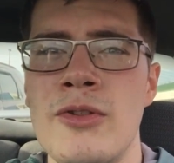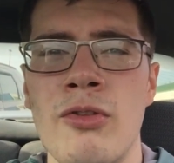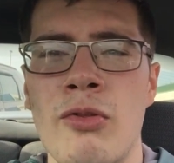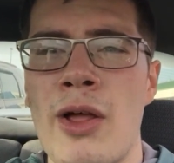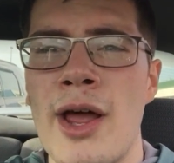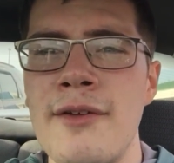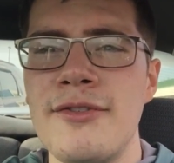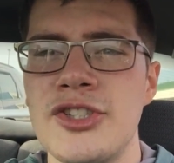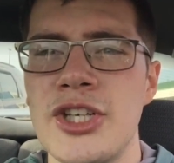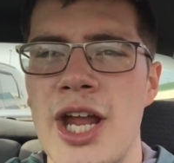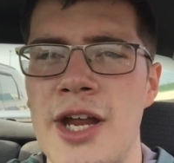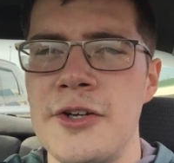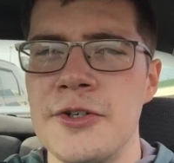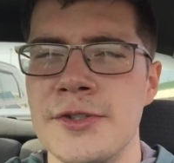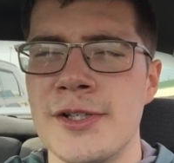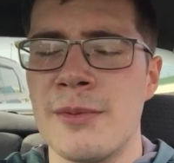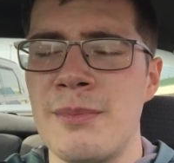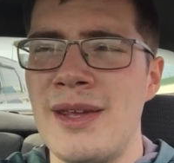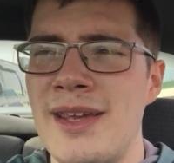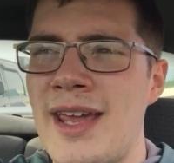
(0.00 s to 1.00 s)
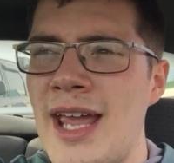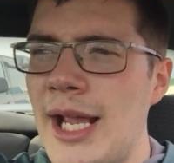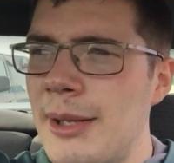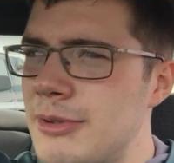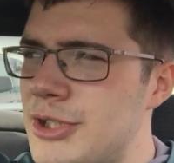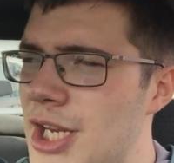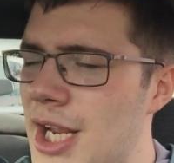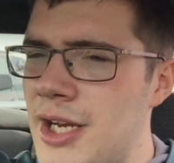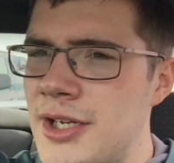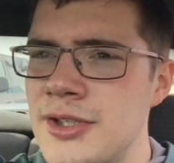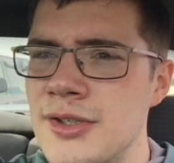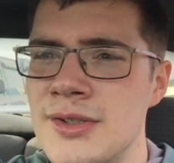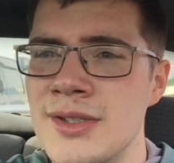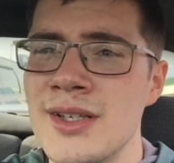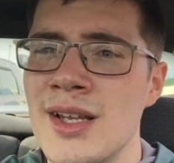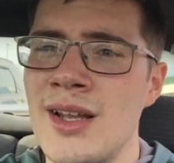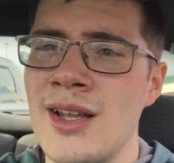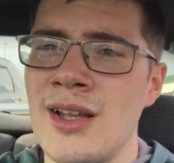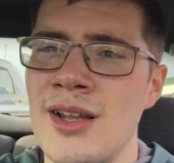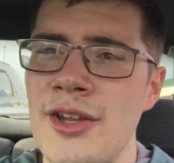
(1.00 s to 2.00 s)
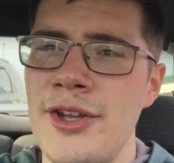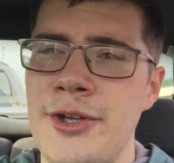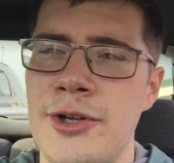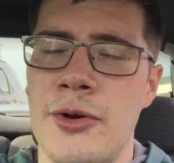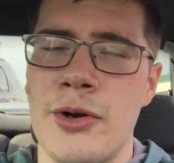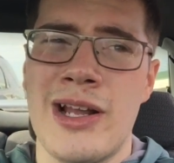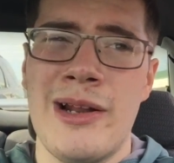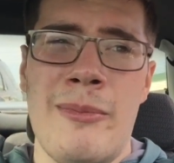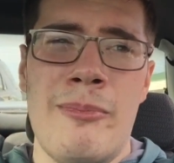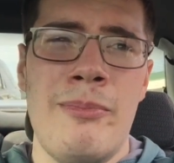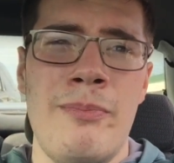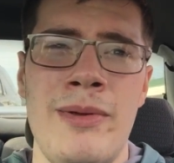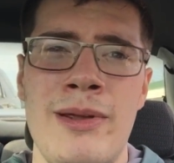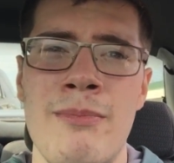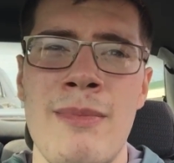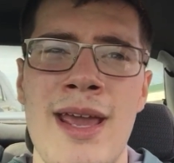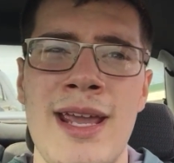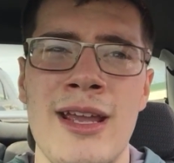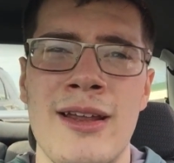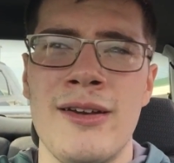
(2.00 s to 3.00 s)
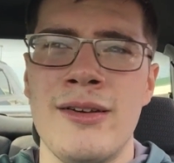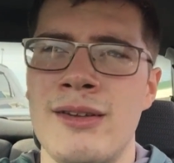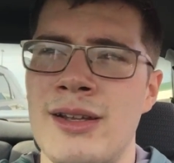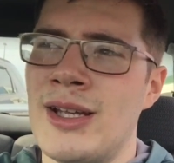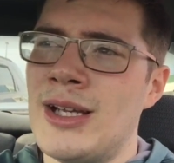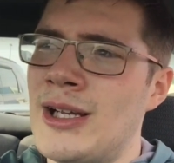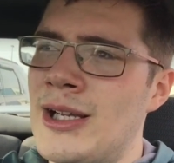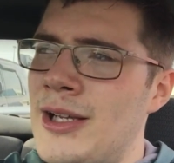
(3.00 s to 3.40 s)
life changers, could be game changers, you know, could be making,